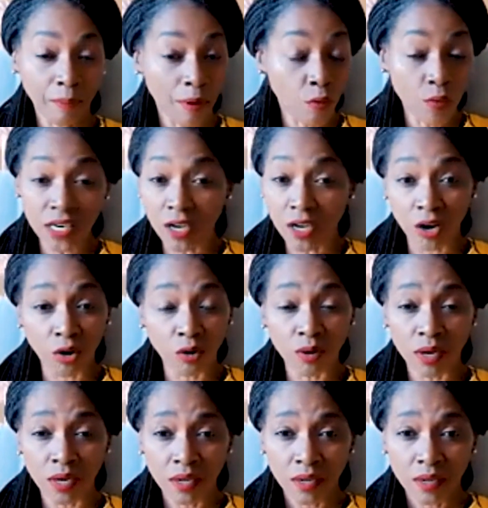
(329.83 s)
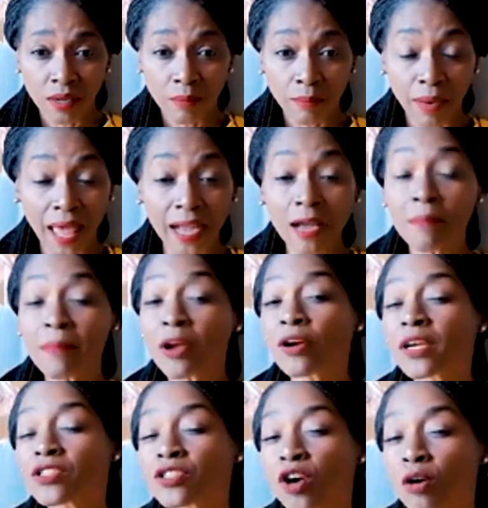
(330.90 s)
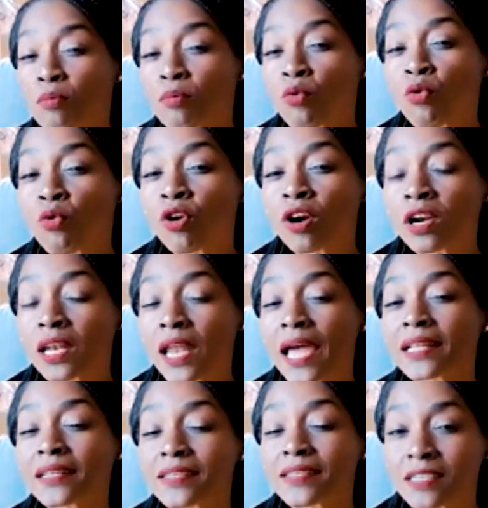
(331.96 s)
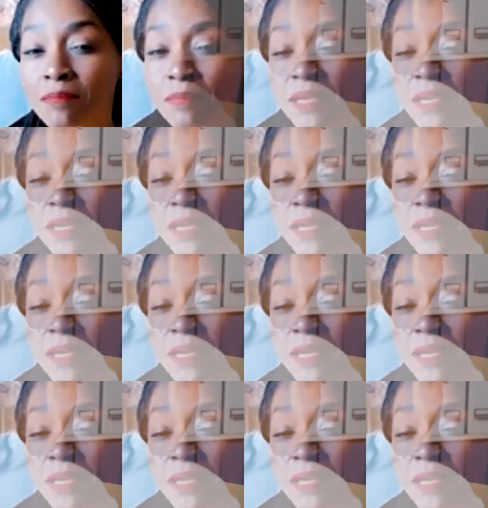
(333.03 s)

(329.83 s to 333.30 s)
But we know Black Americans are more likely to